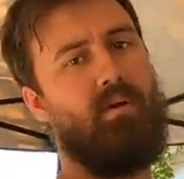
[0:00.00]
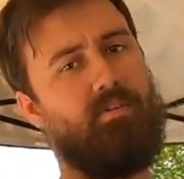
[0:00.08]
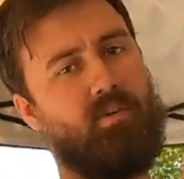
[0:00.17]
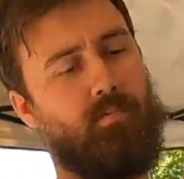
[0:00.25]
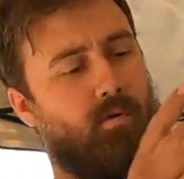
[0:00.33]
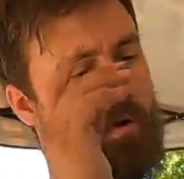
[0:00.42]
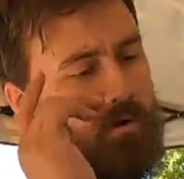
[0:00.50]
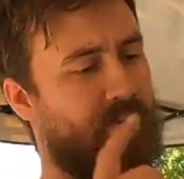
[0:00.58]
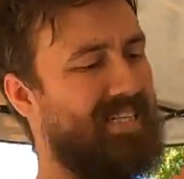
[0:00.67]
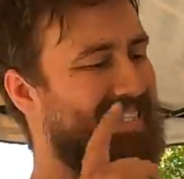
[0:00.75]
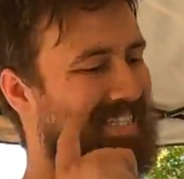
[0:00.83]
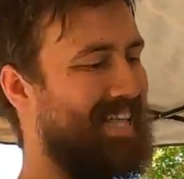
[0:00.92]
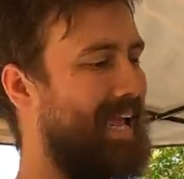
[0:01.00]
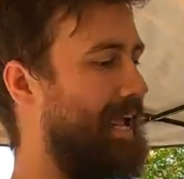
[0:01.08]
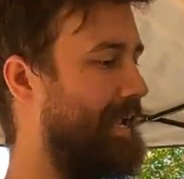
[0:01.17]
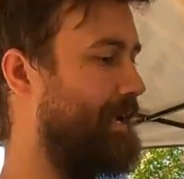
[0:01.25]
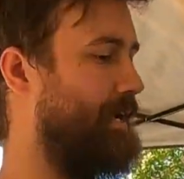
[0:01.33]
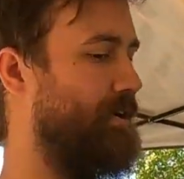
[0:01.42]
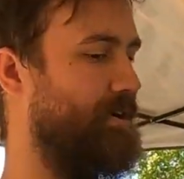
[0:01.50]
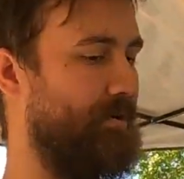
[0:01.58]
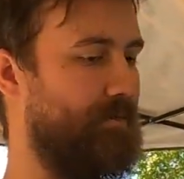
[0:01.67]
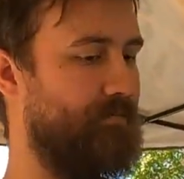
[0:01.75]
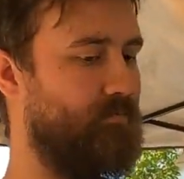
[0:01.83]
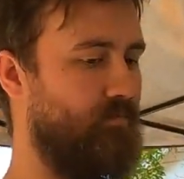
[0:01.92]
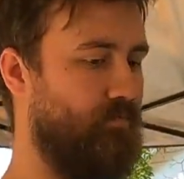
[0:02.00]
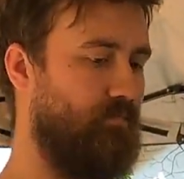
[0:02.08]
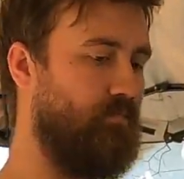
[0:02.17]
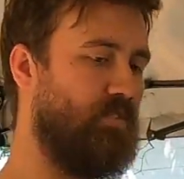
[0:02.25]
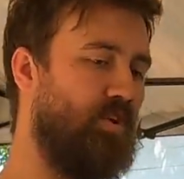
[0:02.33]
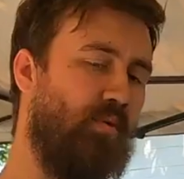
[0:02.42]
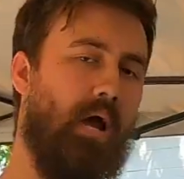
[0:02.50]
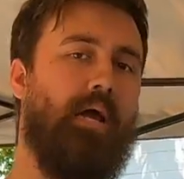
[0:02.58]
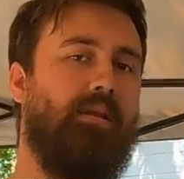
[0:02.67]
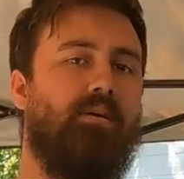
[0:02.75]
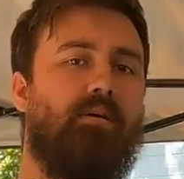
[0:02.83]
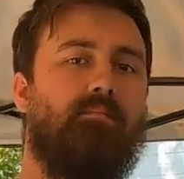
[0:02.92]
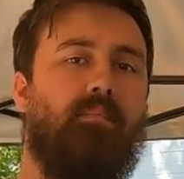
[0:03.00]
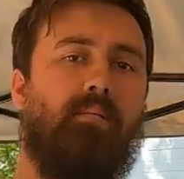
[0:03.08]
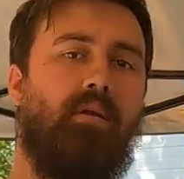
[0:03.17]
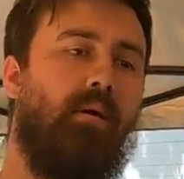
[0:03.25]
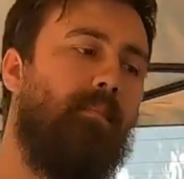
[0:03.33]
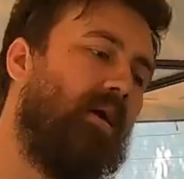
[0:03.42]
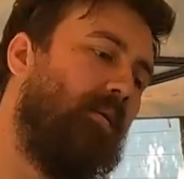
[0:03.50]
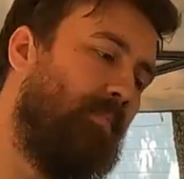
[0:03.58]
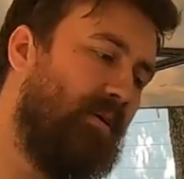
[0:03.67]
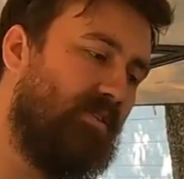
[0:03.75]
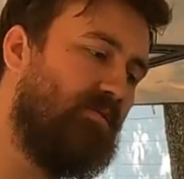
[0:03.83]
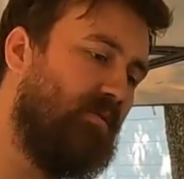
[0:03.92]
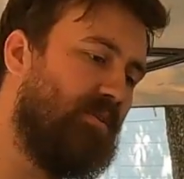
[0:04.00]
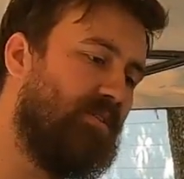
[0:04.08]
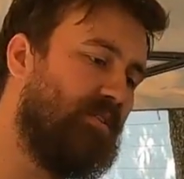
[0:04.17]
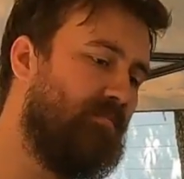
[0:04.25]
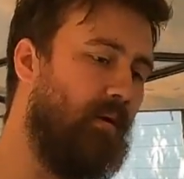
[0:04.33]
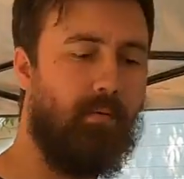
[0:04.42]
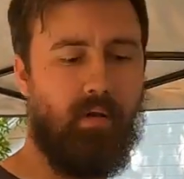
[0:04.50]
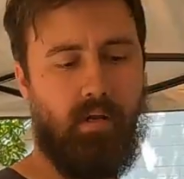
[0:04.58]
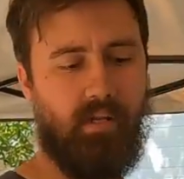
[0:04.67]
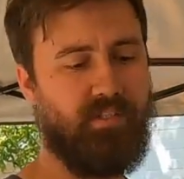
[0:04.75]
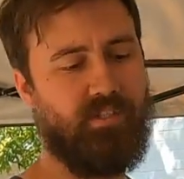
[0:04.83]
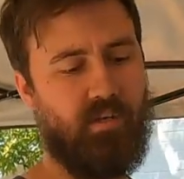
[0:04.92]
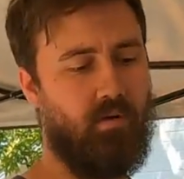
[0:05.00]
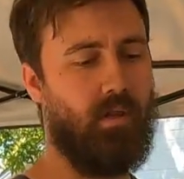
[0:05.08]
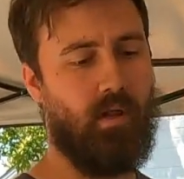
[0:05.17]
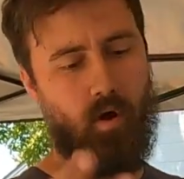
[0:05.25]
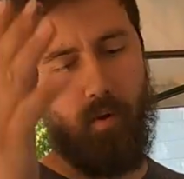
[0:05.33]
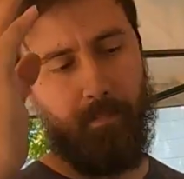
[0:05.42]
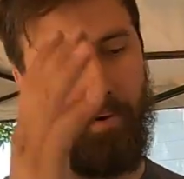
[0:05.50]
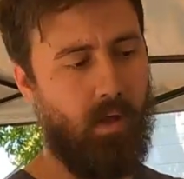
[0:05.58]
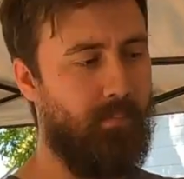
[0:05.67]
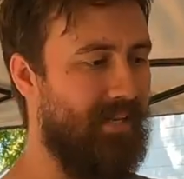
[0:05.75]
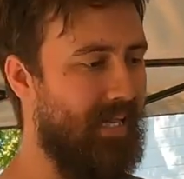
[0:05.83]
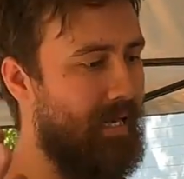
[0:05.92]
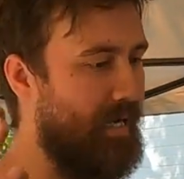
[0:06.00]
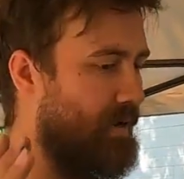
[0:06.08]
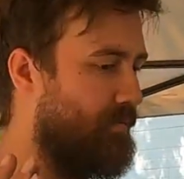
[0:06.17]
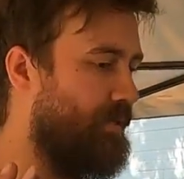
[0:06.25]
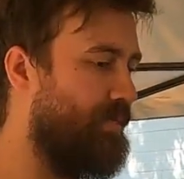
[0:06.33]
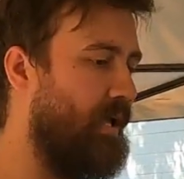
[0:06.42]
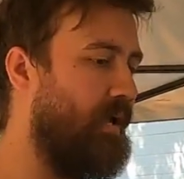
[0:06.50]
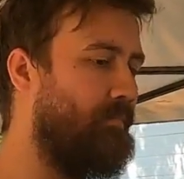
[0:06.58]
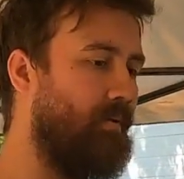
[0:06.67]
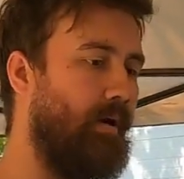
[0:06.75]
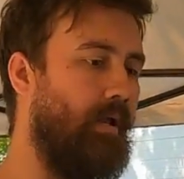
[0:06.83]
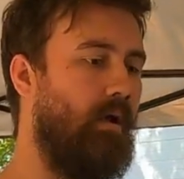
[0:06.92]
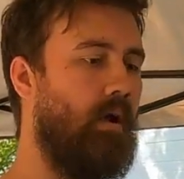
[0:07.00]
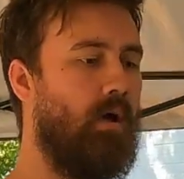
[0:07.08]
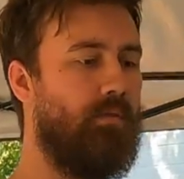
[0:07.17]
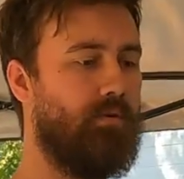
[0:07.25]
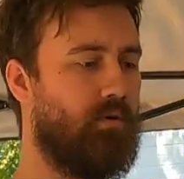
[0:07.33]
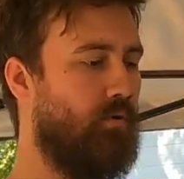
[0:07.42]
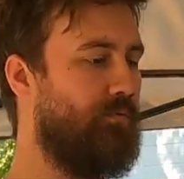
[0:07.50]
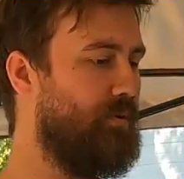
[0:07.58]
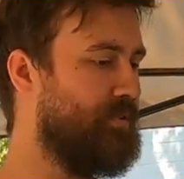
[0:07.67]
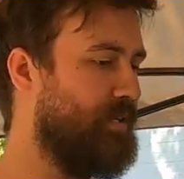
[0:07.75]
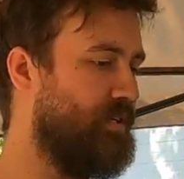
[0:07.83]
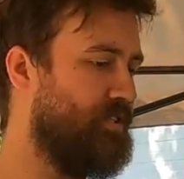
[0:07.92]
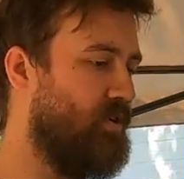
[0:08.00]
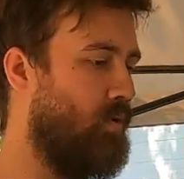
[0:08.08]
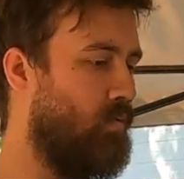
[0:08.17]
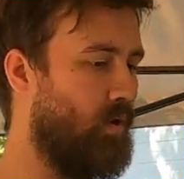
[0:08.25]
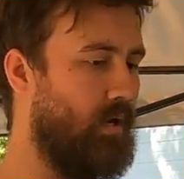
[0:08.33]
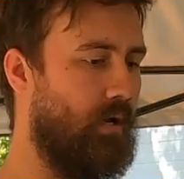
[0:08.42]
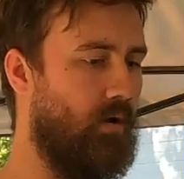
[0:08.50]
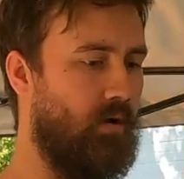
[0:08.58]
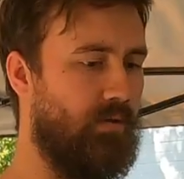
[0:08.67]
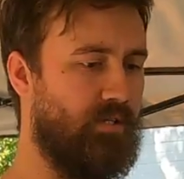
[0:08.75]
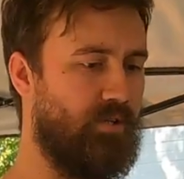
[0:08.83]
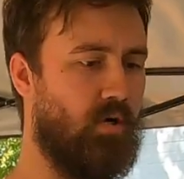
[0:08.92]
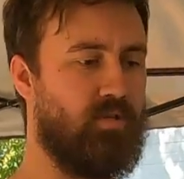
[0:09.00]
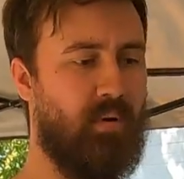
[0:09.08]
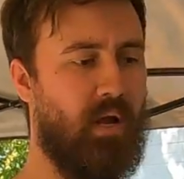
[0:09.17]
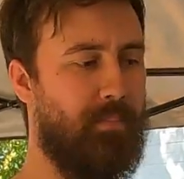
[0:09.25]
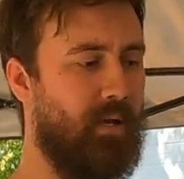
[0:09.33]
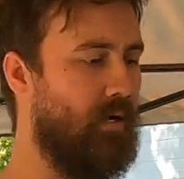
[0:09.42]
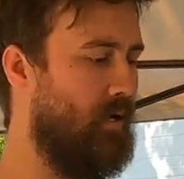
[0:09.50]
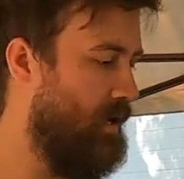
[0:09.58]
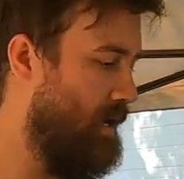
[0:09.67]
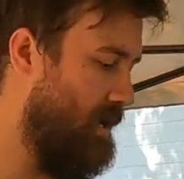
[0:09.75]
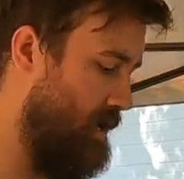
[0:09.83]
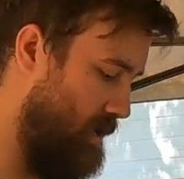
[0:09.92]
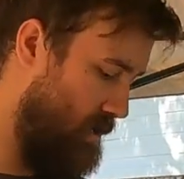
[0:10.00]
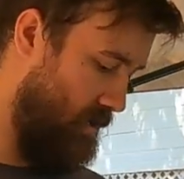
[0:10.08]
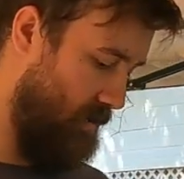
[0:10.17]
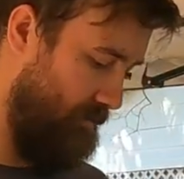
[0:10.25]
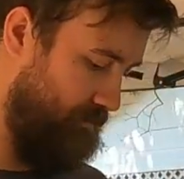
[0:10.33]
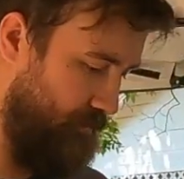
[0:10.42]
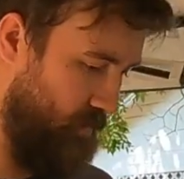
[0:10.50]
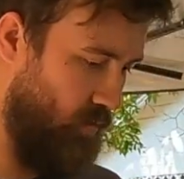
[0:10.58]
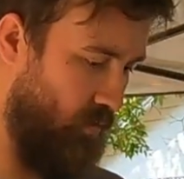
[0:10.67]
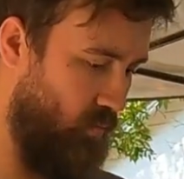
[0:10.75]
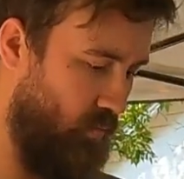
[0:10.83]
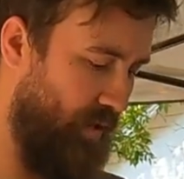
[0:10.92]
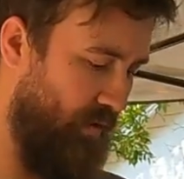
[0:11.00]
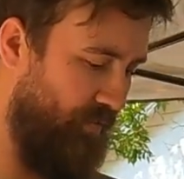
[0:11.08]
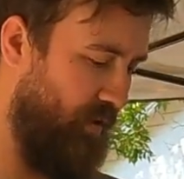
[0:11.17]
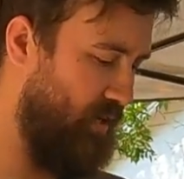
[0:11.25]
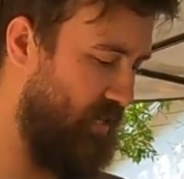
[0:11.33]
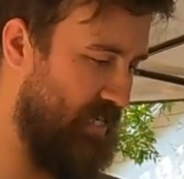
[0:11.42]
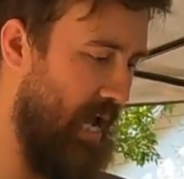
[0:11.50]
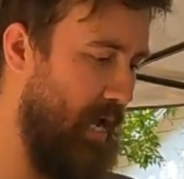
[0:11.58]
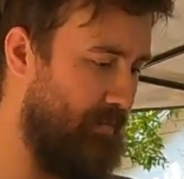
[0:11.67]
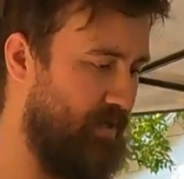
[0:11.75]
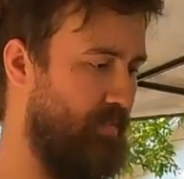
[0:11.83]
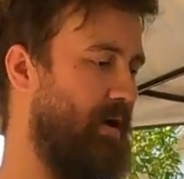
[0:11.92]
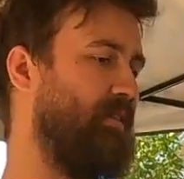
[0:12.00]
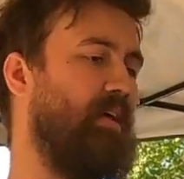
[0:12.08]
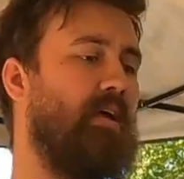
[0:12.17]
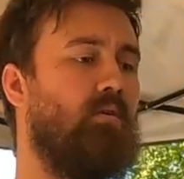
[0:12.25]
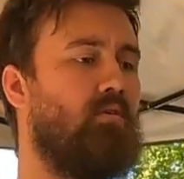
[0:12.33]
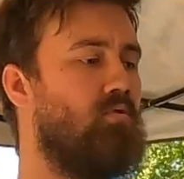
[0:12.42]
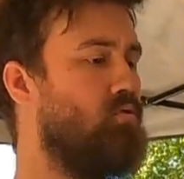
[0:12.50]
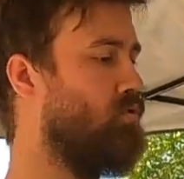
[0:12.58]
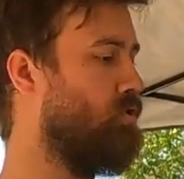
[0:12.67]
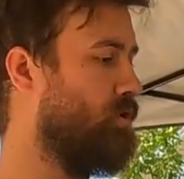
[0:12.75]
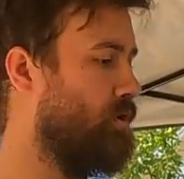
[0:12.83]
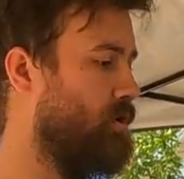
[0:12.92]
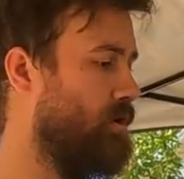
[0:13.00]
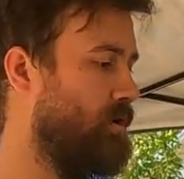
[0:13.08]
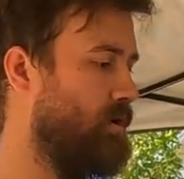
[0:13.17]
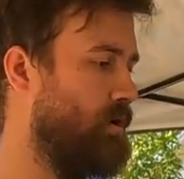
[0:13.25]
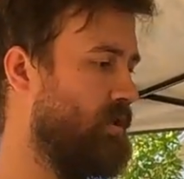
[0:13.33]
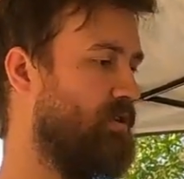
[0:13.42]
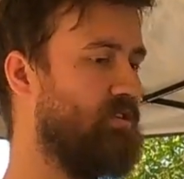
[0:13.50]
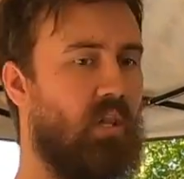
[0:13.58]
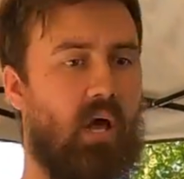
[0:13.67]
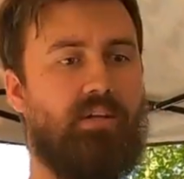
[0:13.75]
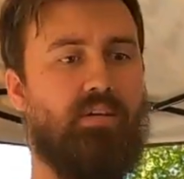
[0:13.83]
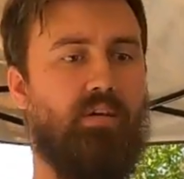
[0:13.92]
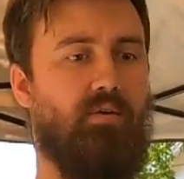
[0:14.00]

to have a turbo on this thing tonight. Maybe not making pigeon noises, maybe not necessarily all plumbed in and everything, but the girlfriend's going to start working on the charge piping. We got to figure out the tabs to mount the intercooler. There's a lot to